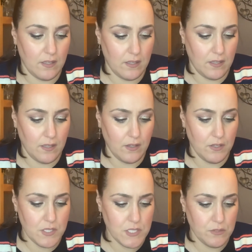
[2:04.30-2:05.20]
I
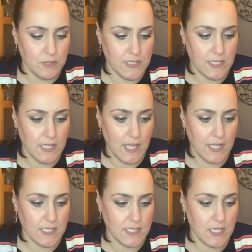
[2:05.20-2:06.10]
also did
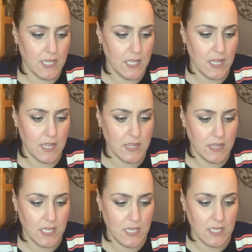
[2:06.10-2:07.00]
get
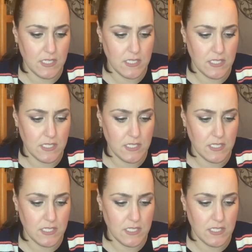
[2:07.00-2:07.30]
these.